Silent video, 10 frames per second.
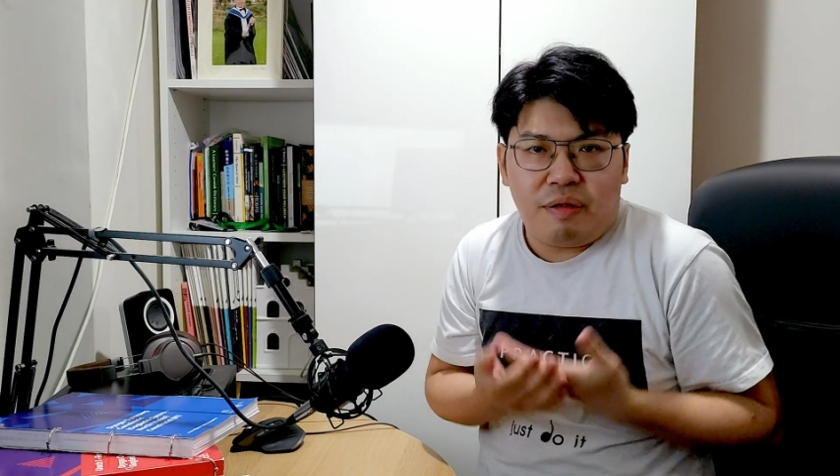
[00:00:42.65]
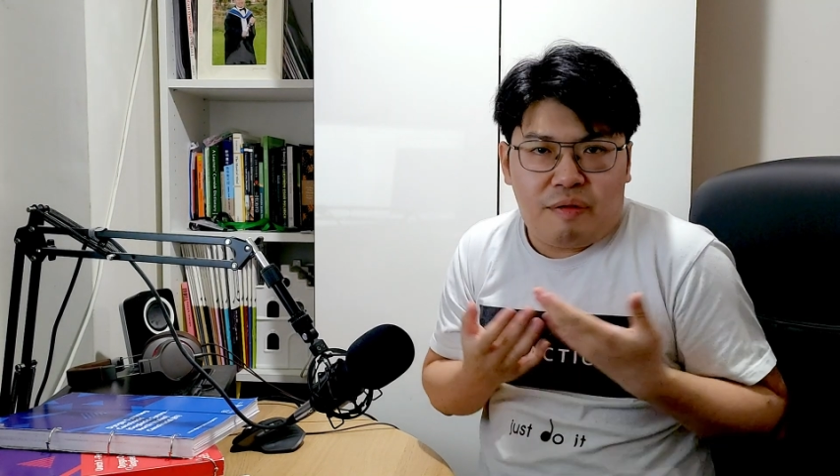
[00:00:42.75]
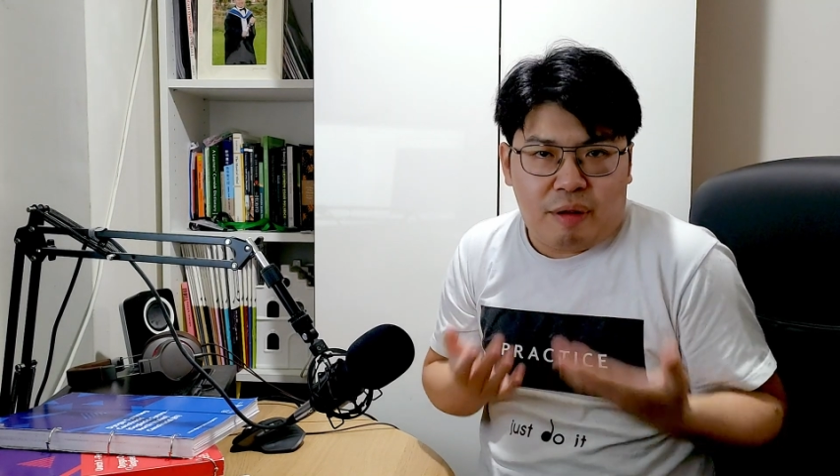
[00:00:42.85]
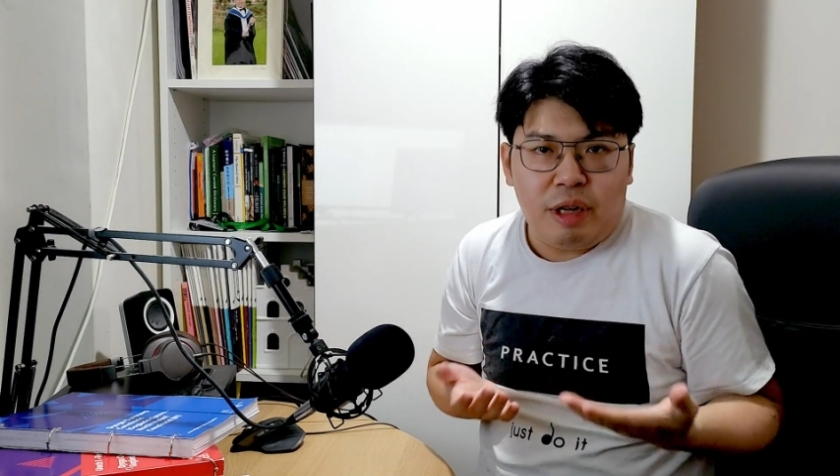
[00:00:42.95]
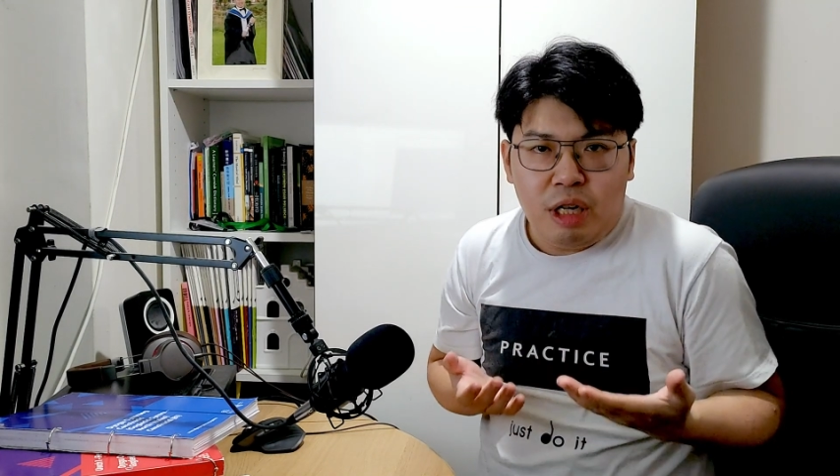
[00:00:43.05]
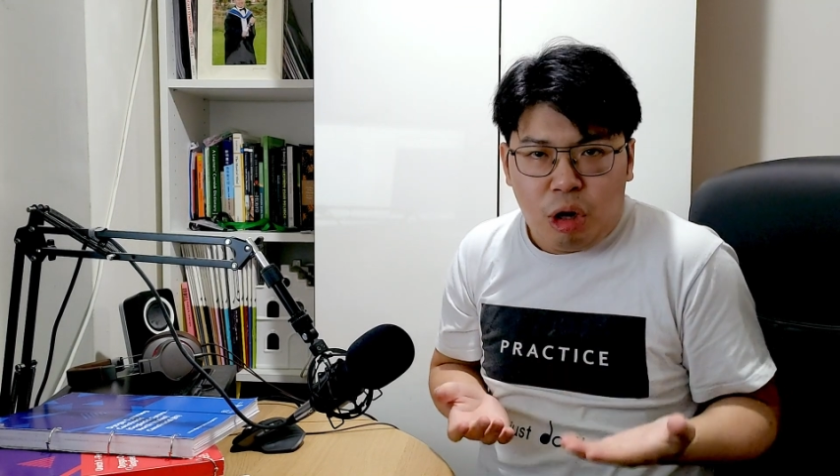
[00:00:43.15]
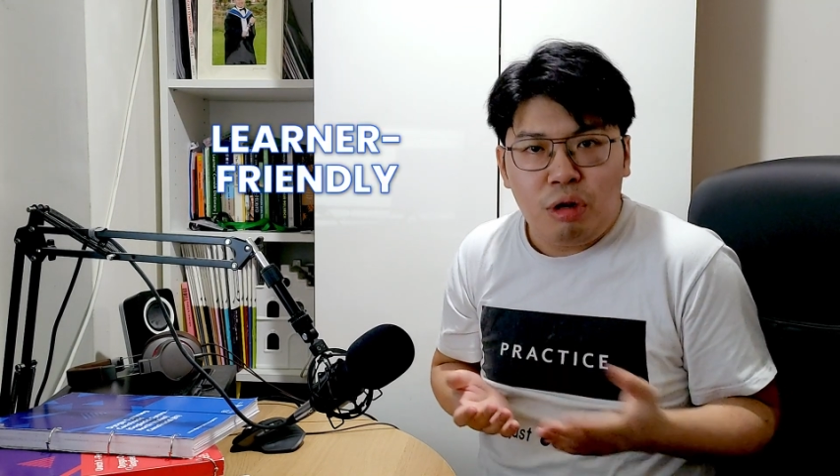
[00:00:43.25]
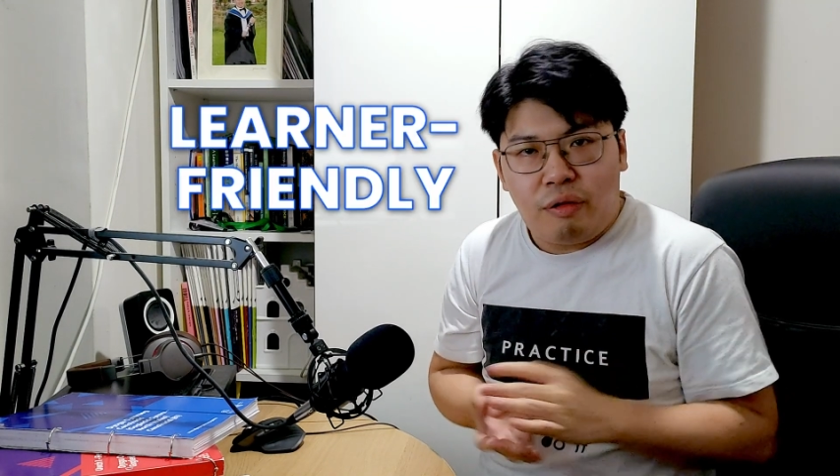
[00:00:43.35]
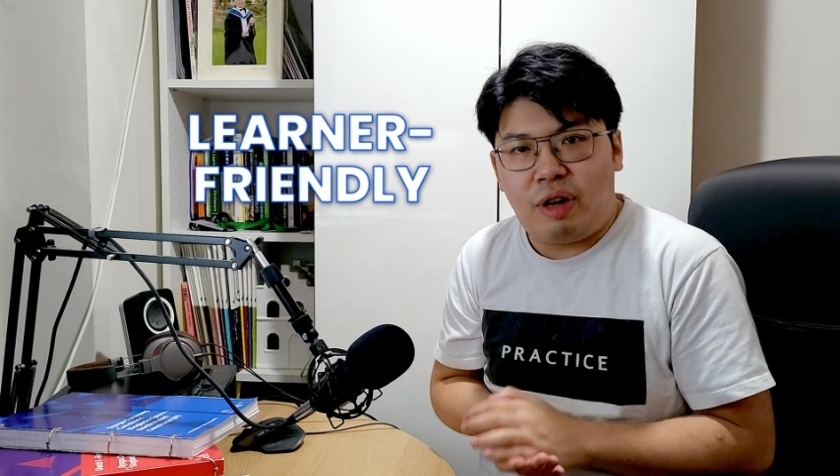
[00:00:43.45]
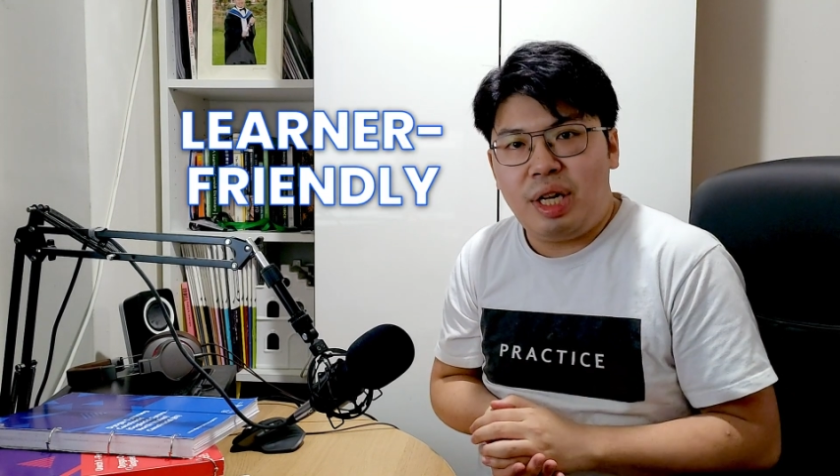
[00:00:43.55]
very
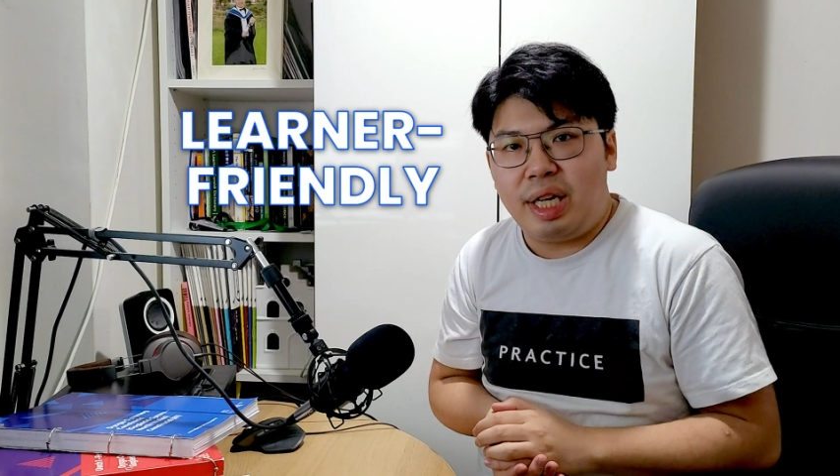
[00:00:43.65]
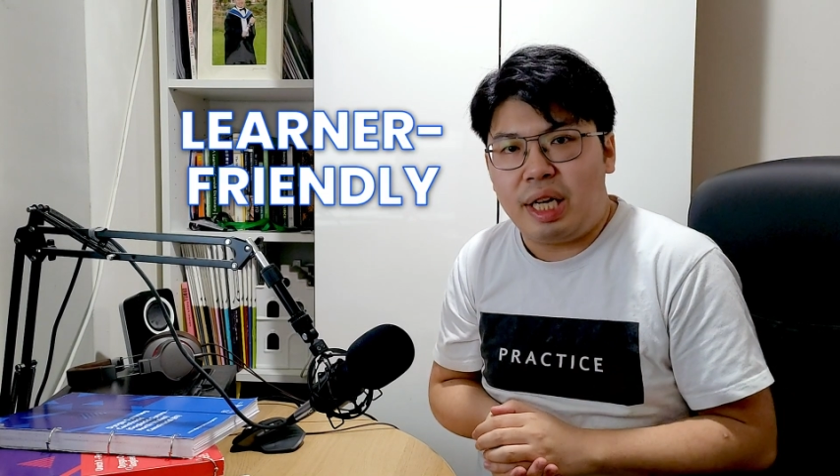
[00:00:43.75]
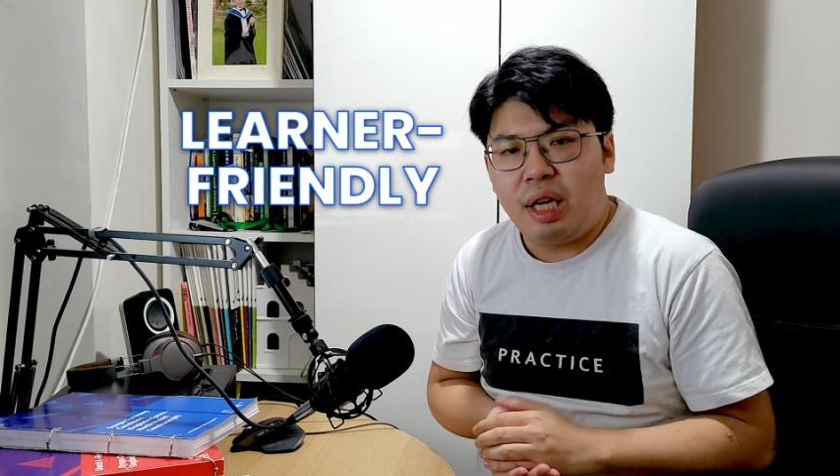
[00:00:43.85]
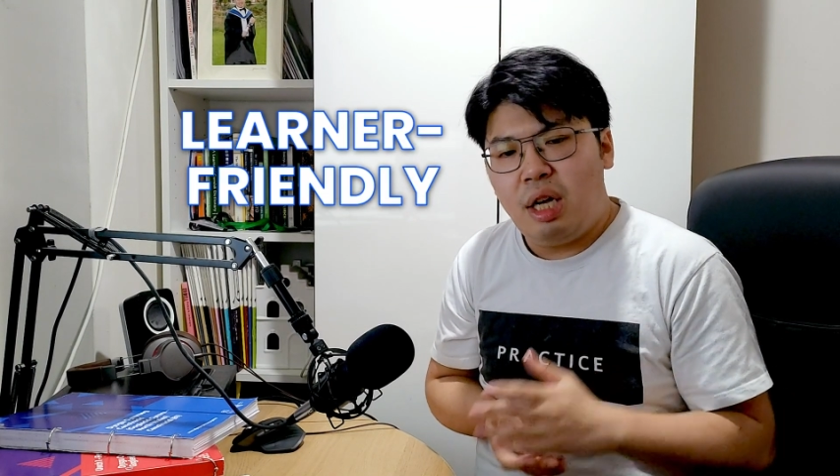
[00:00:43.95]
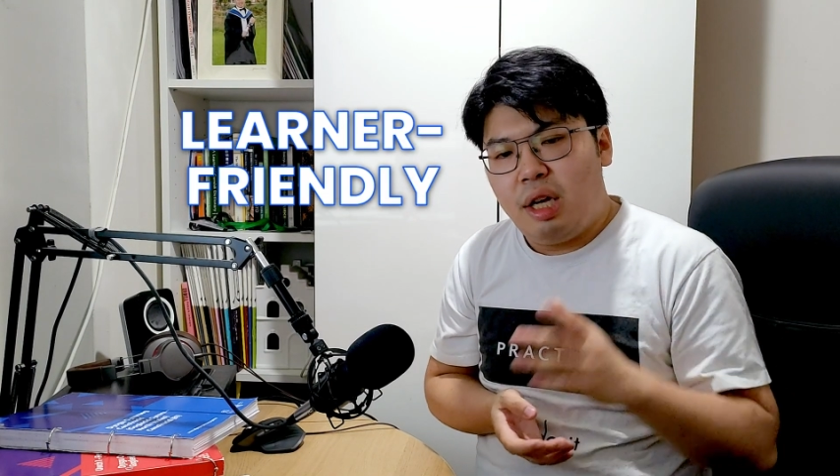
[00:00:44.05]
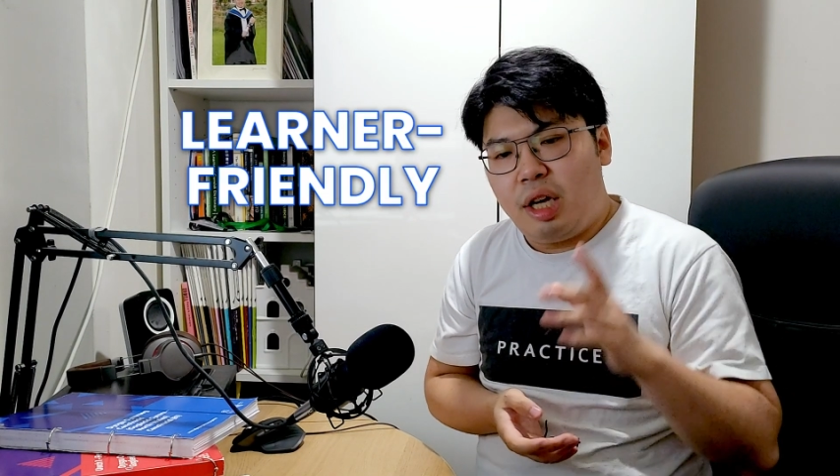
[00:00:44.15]
learner friendly,